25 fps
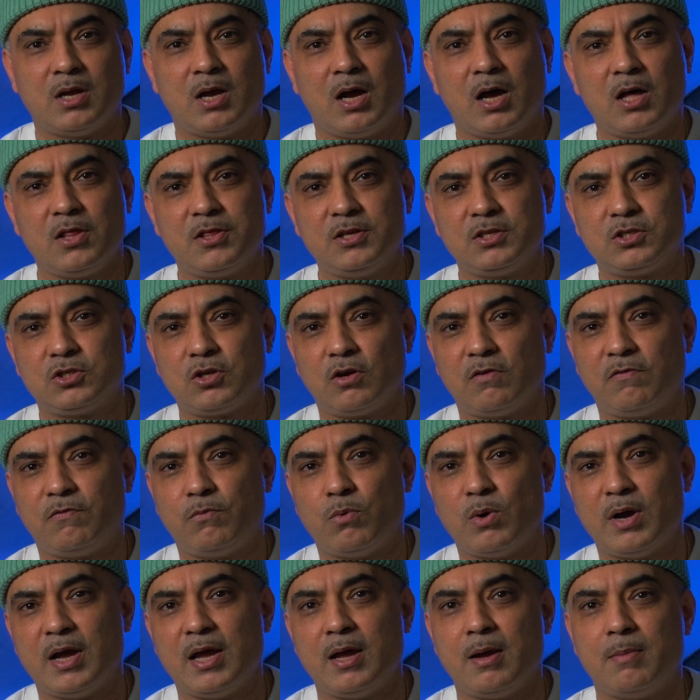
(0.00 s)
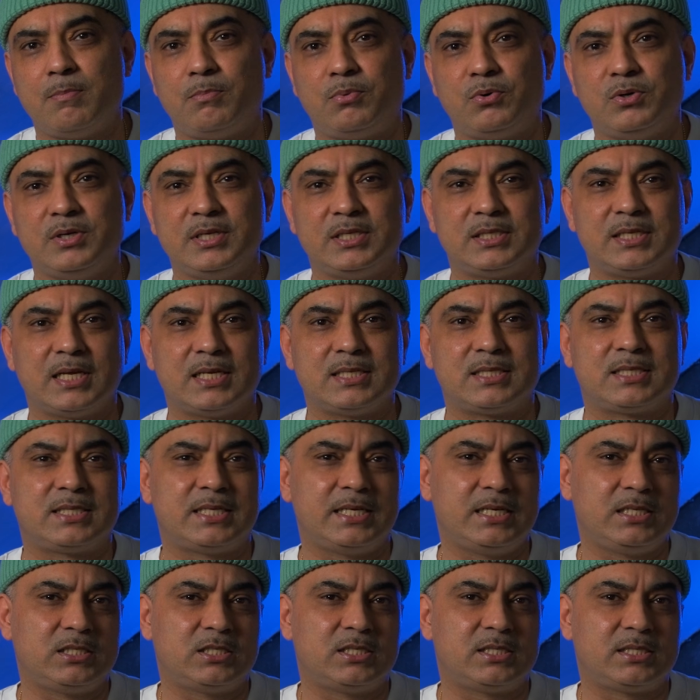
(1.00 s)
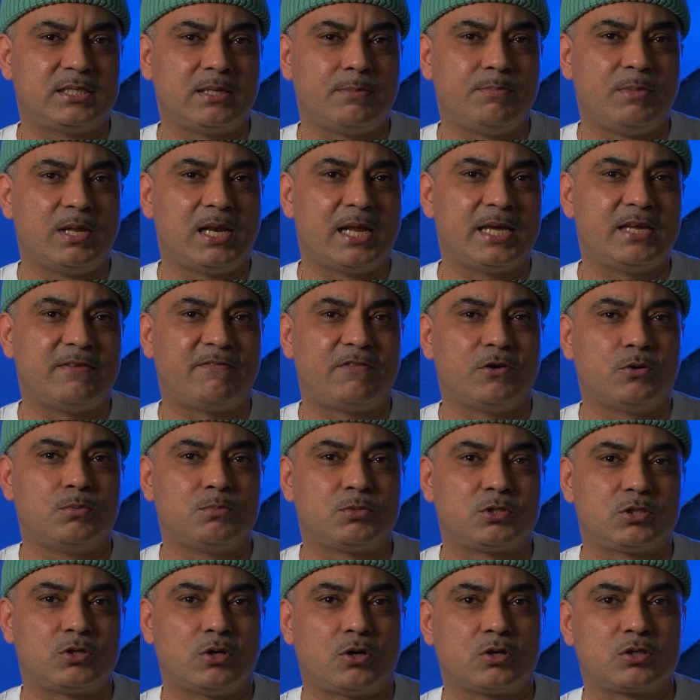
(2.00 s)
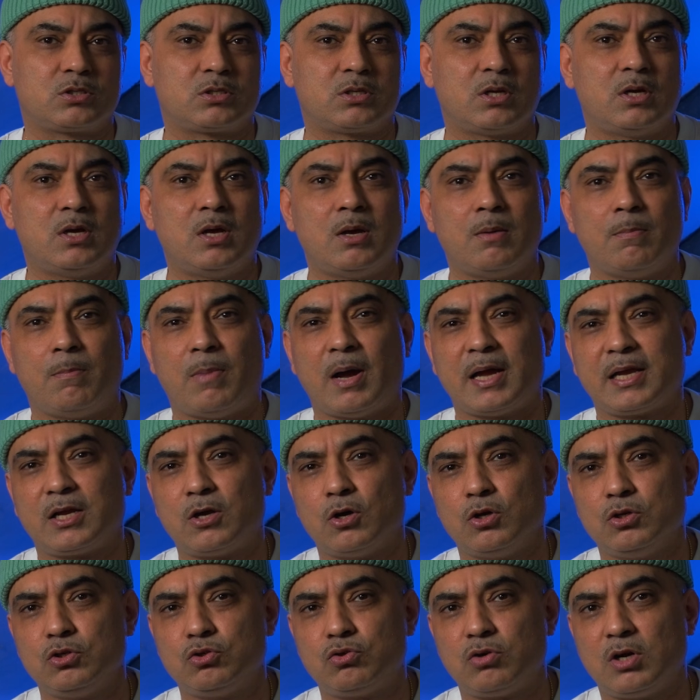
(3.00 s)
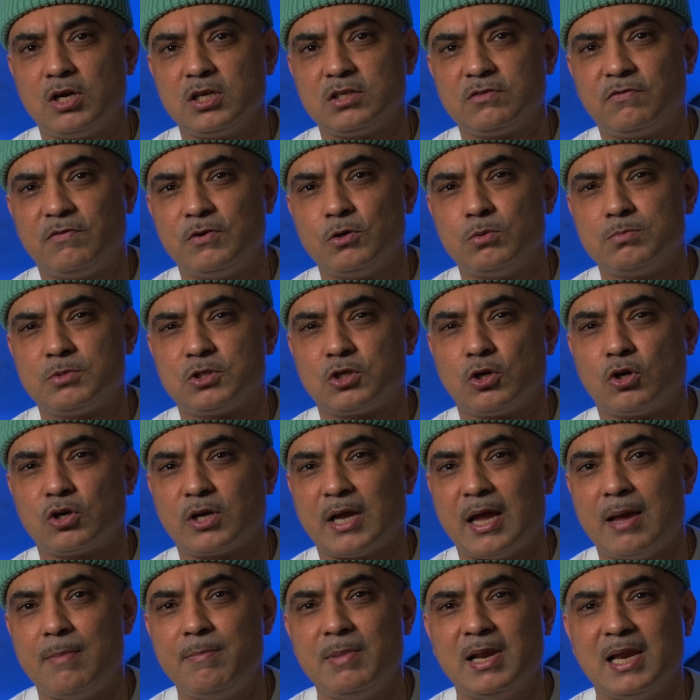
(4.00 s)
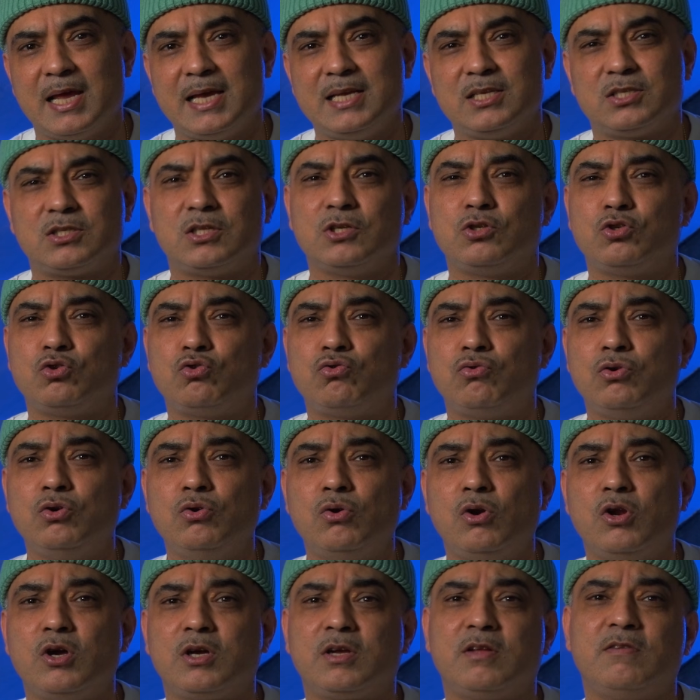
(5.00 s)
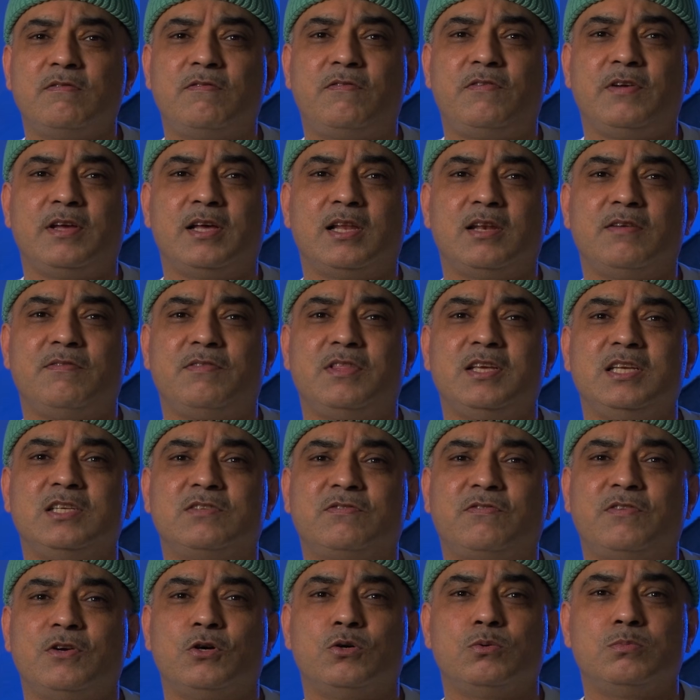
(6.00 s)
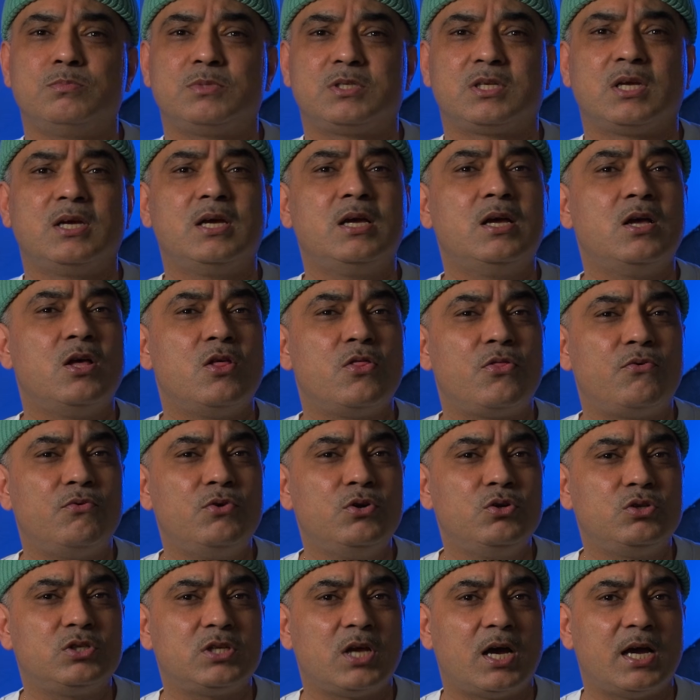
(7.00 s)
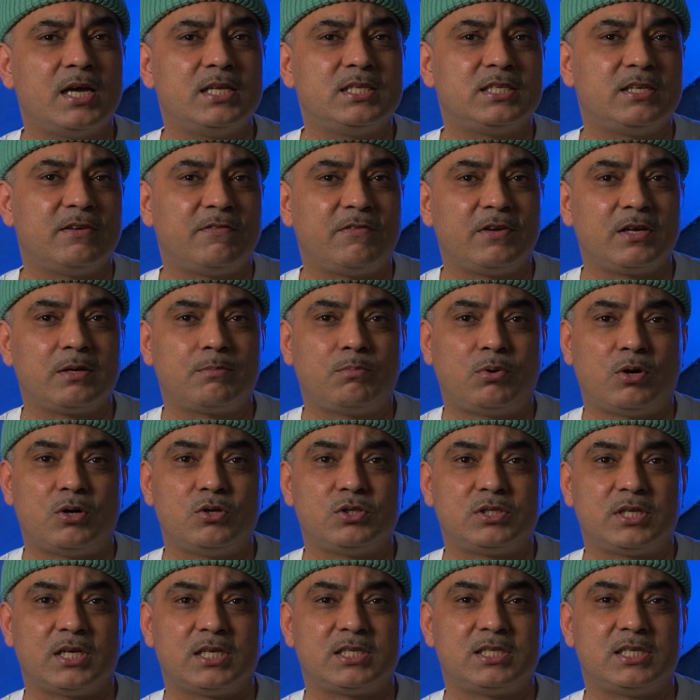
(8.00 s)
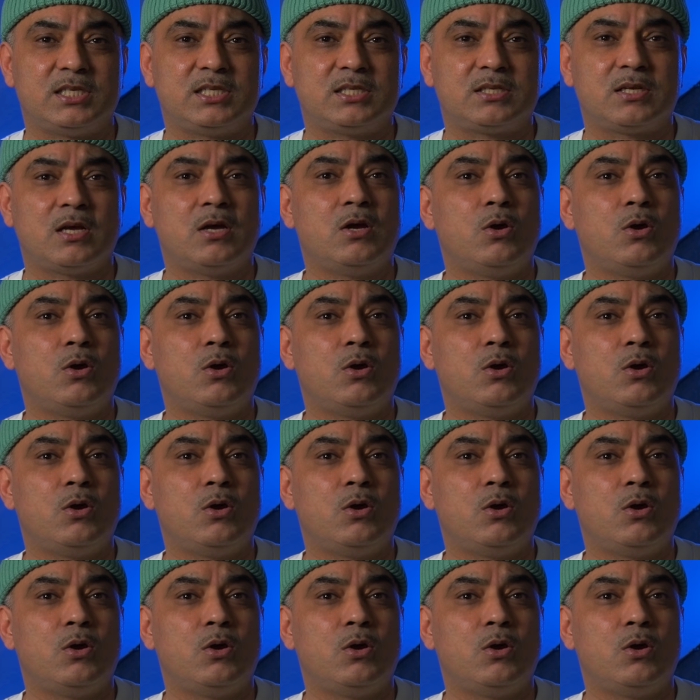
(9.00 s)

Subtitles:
Other software and presets seek to simulate film stocks. By contrast, film stock emulates the true look and feel of these films through scientific processes